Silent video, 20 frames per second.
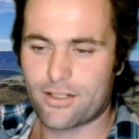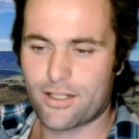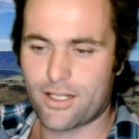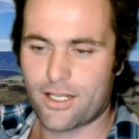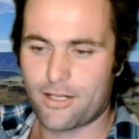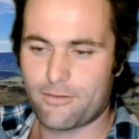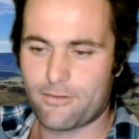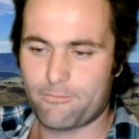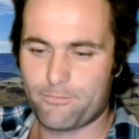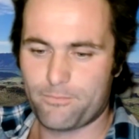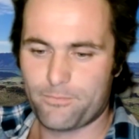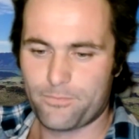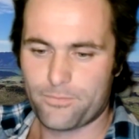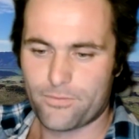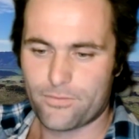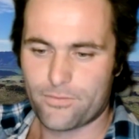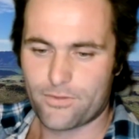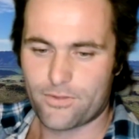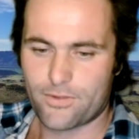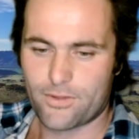I
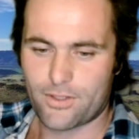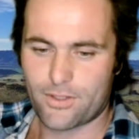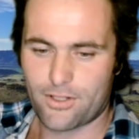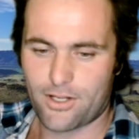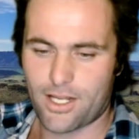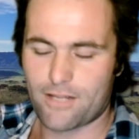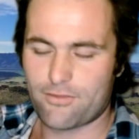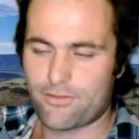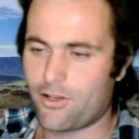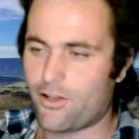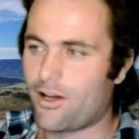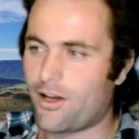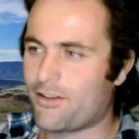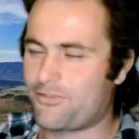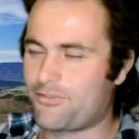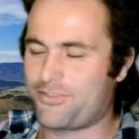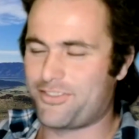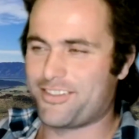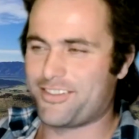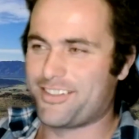have a
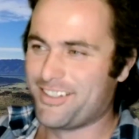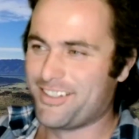life.